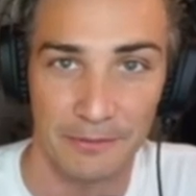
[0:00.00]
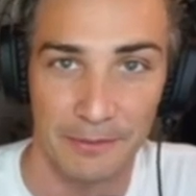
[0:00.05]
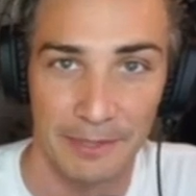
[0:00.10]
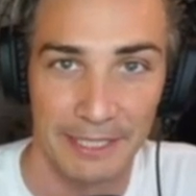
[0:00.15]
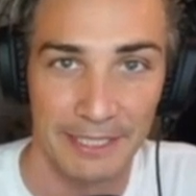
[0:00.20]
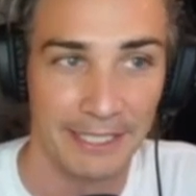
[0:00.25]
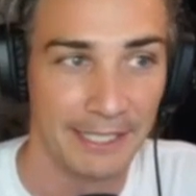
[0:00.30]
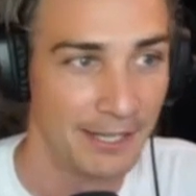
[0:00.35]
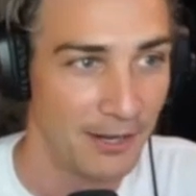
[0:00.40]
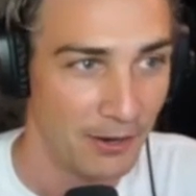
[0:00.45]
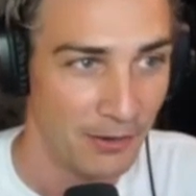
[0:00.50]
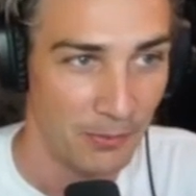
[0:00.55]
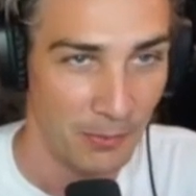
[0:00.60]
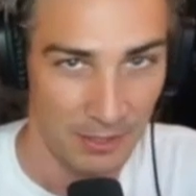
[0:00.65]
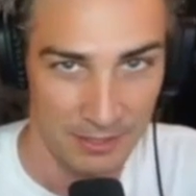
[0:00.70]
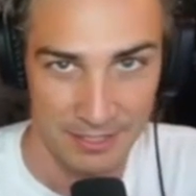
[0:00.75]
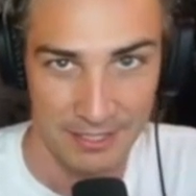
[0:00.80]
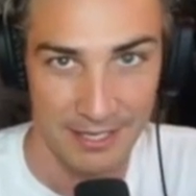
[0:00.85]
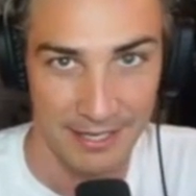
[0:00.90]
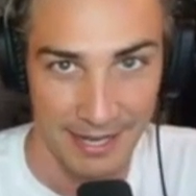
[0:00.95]
really know
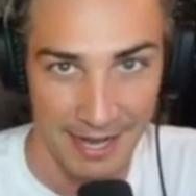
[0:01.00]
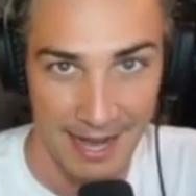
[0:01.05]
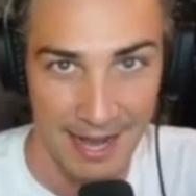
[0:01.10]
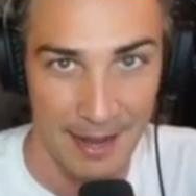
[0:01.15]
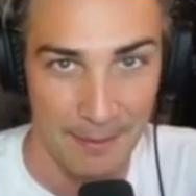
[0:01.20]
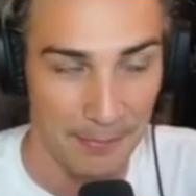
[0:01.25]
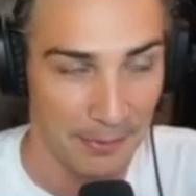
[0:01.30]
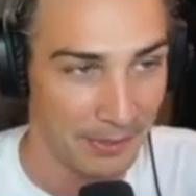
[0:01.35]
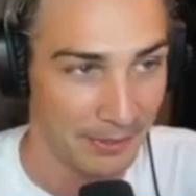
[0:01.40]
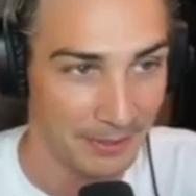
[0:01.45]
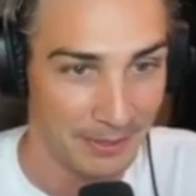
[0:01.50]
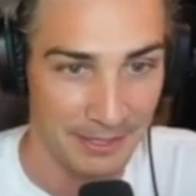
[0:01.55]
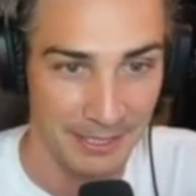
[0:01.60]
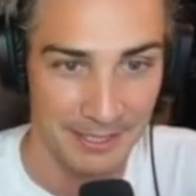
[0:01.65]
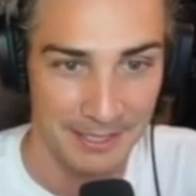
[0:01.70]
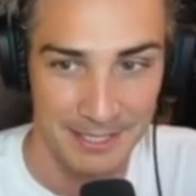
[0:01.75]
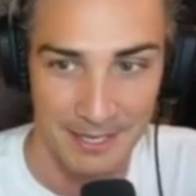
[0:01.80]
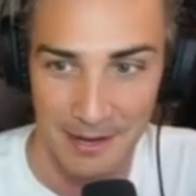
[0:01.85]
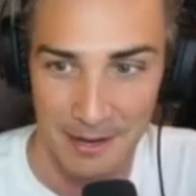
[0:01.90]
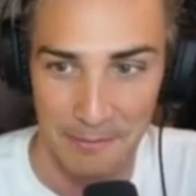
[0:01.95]
what's going to happen a lot of
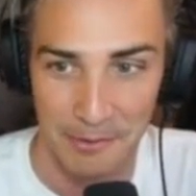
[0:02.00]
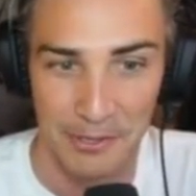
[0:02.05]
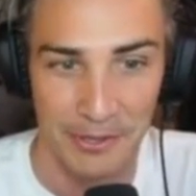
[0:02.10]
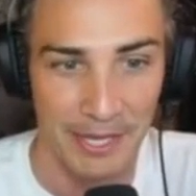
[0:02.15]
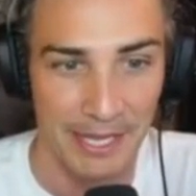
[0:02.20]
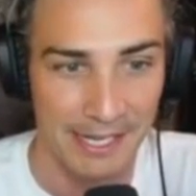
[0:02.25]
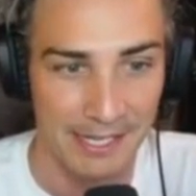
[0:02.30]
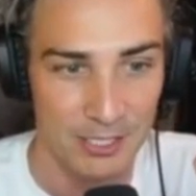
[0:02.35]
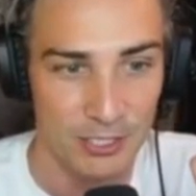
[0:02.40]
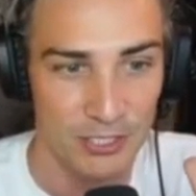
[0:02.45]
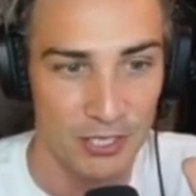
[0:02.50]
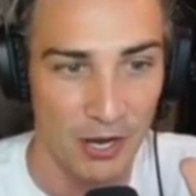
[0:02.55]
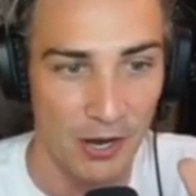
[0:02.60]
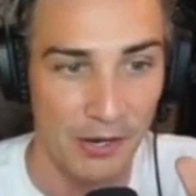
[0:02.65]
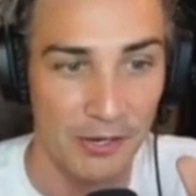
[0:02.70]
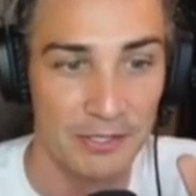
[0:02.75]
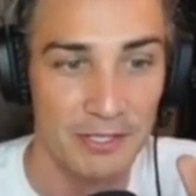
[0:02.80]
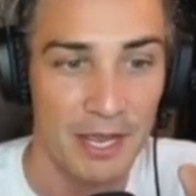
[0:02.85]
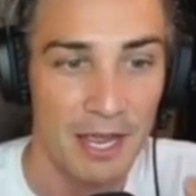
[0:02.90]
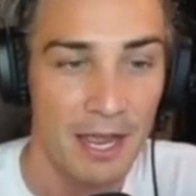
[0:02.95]
the time on these
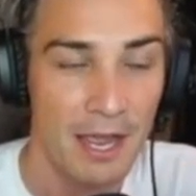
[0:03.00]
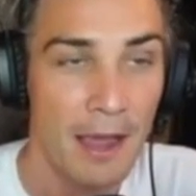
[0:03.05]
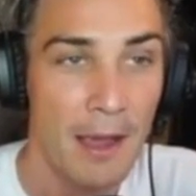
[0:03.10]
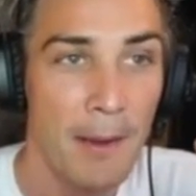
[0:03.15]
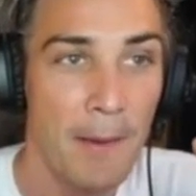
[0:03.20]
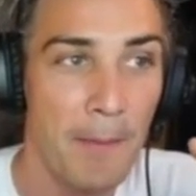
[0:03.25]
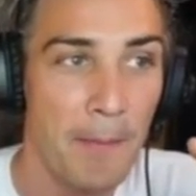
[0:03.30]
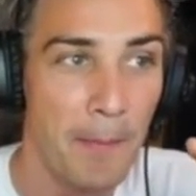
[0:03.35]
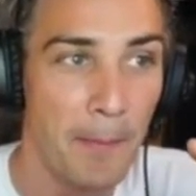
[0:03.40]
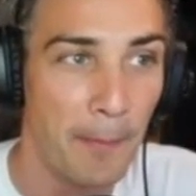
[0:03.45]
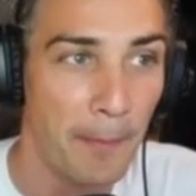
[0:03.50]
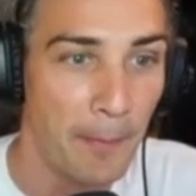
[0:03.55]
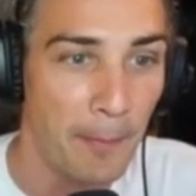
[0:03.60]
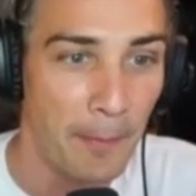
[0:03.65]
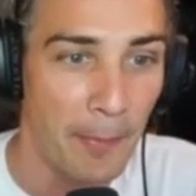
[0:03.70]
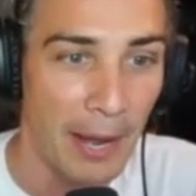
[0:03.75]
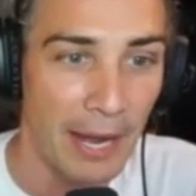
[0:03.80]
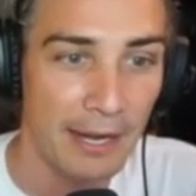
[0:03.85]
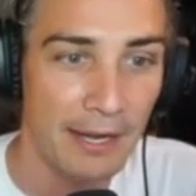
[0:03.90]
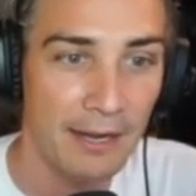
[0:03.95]
shows,
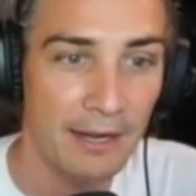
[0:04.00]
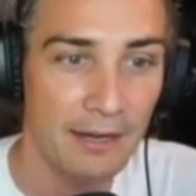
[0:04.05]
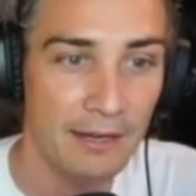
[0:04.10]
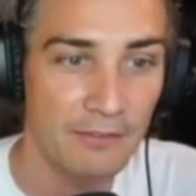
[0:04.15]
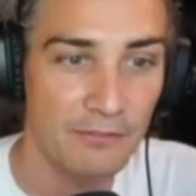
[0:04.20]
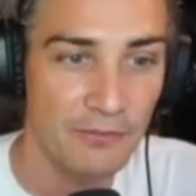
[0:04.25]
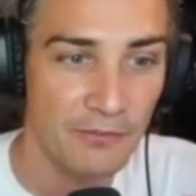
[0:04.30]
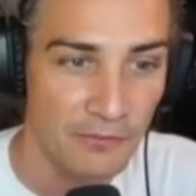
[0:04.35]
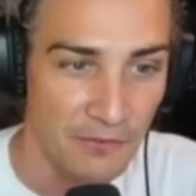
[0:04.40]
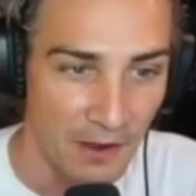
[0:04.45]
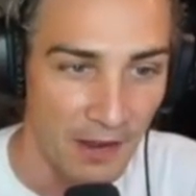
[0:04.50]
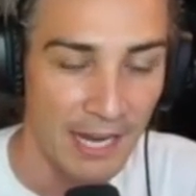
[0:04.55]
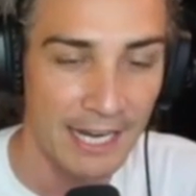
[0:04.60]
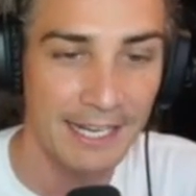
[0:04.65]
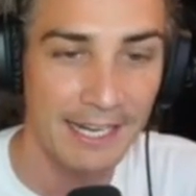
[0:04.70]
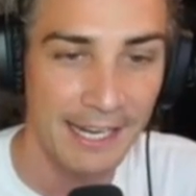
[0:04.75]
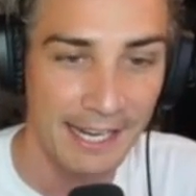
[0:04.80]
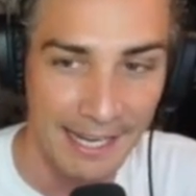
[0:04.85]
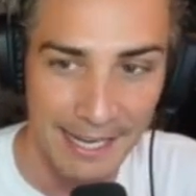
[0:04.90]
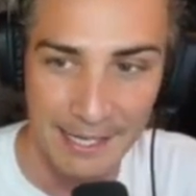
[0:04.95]
but
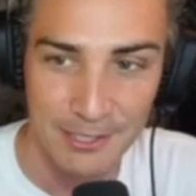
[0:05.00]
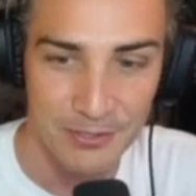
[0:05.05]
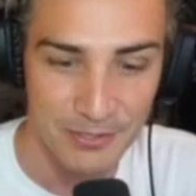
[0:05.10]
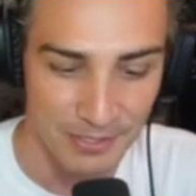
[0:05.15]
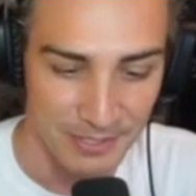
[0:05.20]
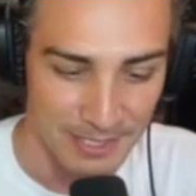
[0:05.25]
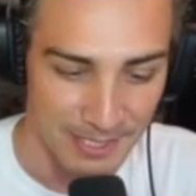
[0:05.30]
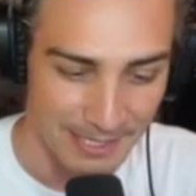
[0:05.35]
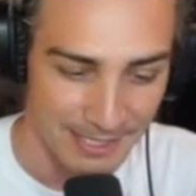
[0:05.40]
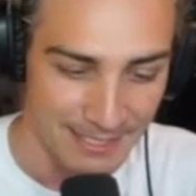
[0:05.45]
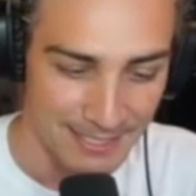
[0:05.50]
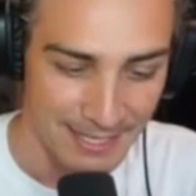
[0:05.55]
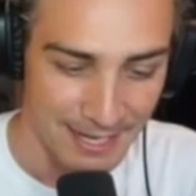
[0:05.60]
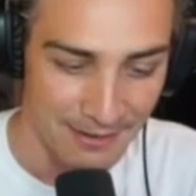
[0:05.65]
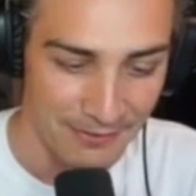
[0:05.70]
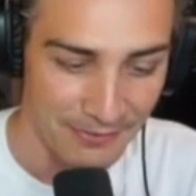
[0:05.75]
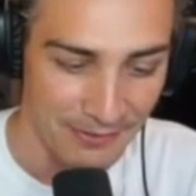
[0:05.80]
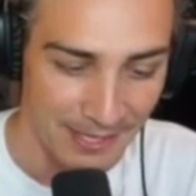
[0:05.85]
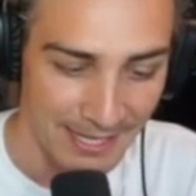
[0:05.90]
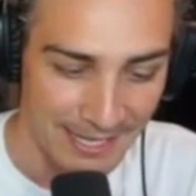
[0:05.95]
finding interesting
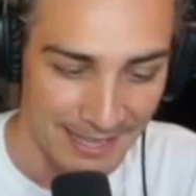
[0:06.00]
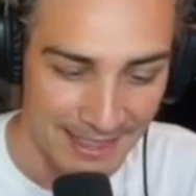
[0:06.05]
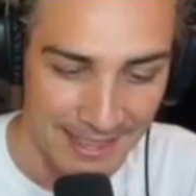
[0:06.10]
stuff like